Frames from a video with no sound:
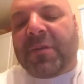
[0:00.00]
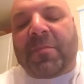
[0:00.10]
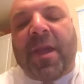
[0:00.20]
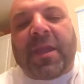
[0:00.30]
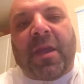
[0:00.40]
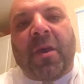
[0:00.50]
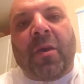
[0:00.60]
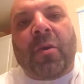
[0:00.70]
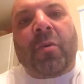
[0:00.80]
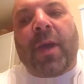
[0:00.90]
out with Mike
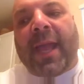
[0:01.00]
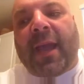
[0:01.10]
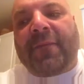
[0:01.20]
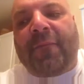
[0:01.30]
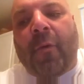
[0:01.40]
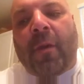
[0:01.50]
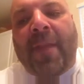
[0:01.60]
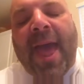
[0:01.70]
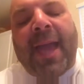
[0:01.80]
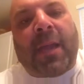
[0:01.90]
O. I got 4
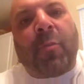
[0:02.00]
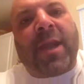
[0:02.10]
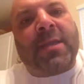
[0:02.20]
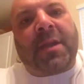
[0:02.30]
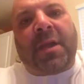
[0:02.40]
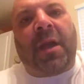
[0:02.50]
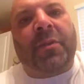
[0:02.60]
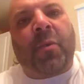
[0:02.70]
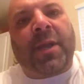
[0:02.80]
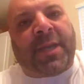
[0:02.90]
back. I'm waiting on the
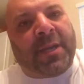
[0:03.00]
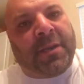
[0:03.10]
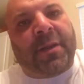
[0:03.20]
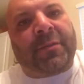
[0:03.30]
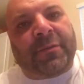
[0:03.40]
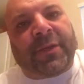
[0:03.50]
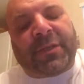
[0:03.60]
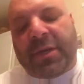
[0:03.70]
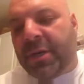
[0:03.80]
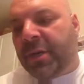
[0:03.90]
other one in another
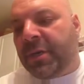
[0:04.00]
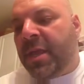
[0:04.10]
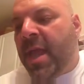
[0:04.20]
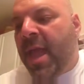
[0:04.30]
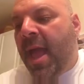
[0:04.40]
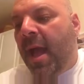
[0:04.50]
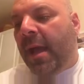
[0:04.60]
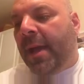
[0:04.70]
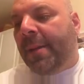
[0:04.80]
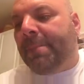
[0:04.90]
return.
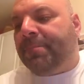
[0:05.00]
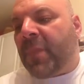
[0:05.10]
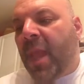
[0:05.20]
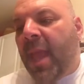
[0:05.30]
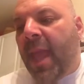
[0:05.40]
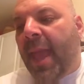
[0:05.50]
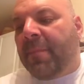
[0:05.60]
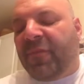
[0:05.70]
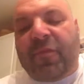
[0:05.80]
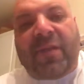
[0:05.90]

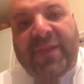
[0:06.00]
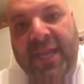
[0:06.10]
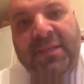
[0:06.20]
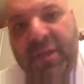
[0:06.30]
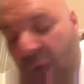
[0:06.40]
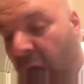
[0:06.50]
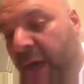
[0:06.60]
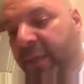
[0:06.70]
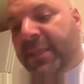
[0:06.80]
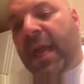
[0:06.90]
And before I even get to the
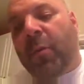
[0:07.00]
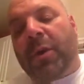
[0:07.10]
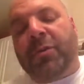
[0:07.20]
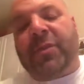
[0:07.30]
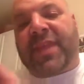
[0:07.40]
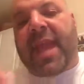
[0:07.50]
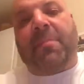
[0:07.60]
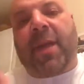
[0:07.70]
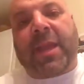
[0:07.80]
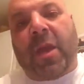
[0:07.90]
cards, I want to
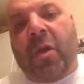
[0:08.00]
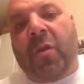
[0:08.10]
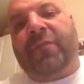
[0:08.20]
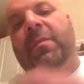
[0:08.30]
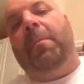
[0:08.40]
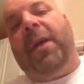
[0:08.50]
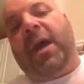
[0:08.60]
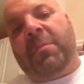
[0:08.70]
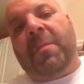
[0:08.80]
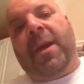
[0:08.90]
thank Mike O from the
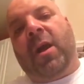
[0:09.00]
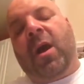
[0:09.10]
bottom of my